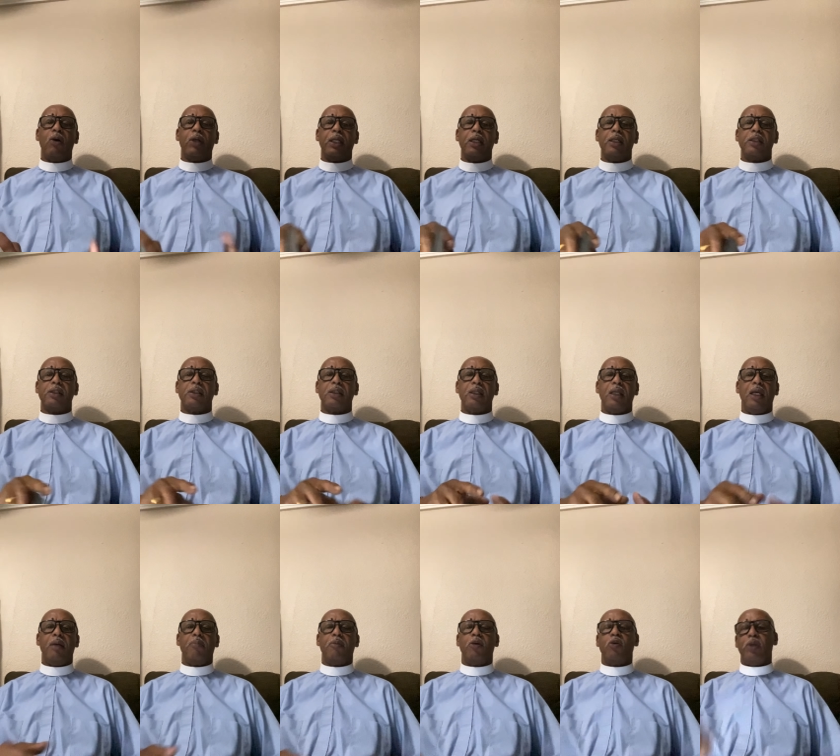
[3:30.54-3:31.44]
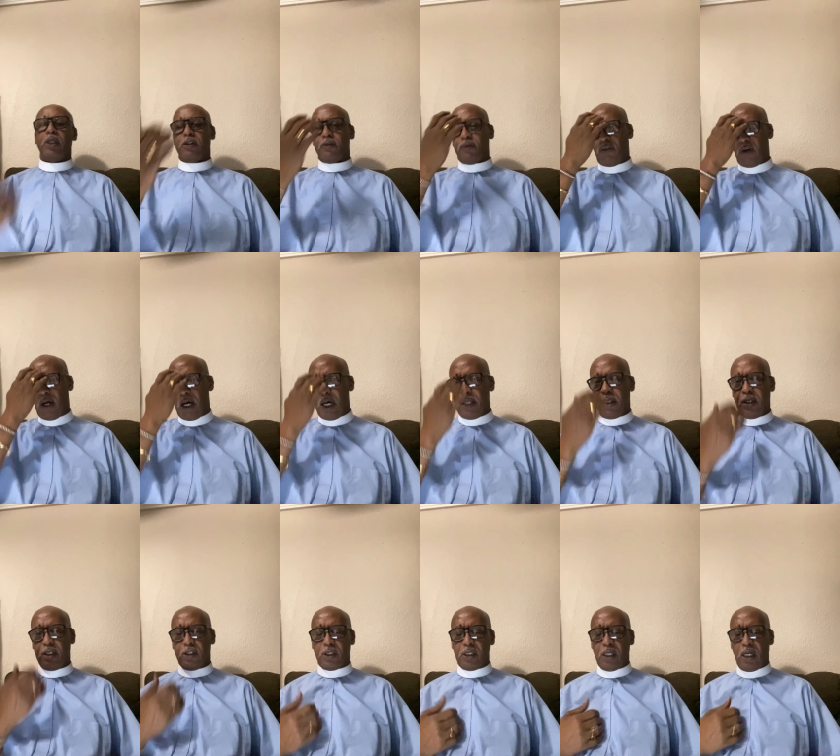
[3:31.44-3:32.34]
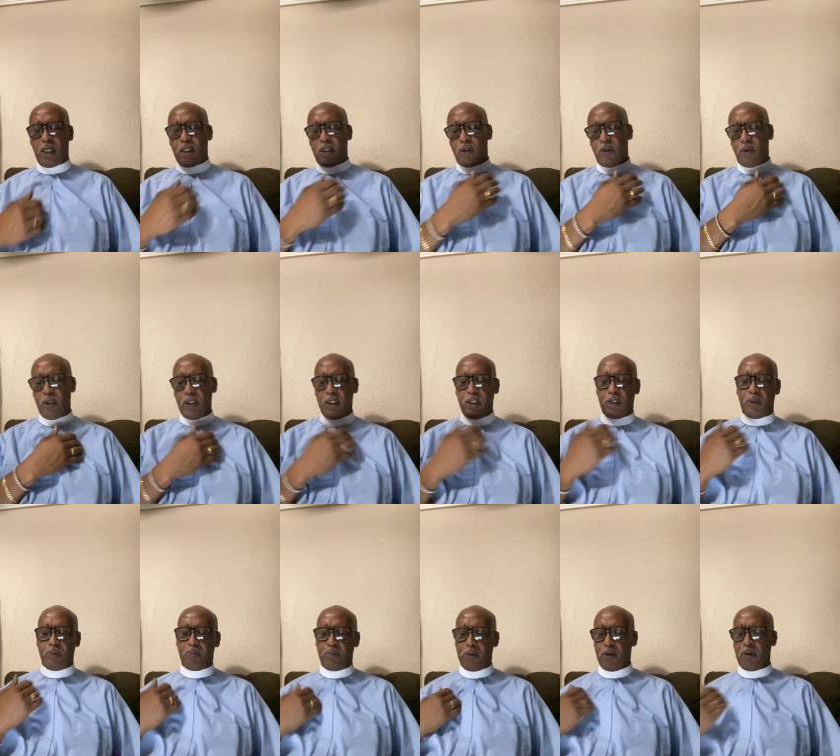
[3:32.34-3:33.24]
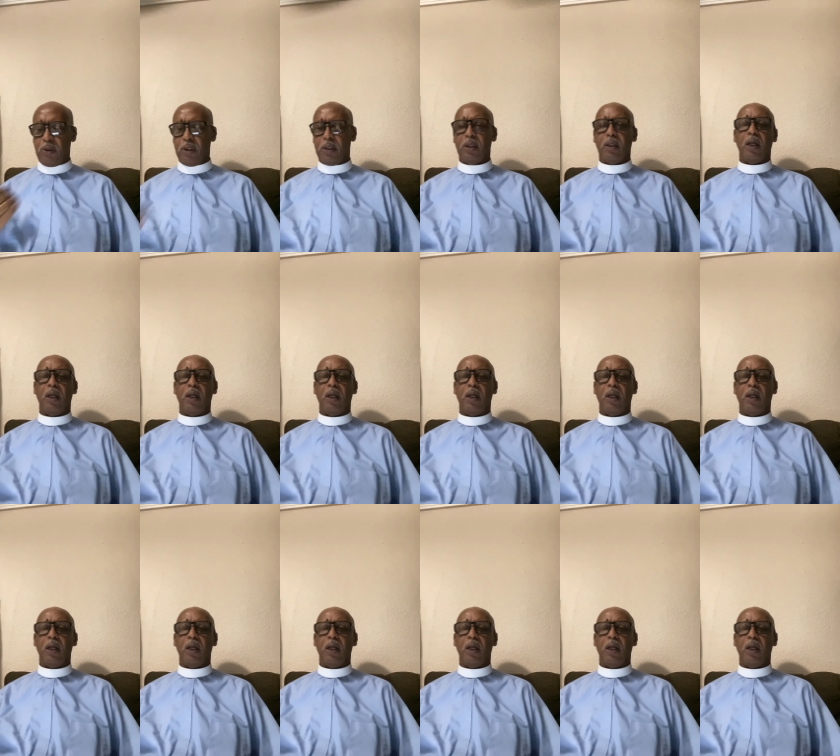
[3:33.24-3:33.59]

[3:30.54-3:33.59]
in his name, who is Father, Son, and Holy Spirit.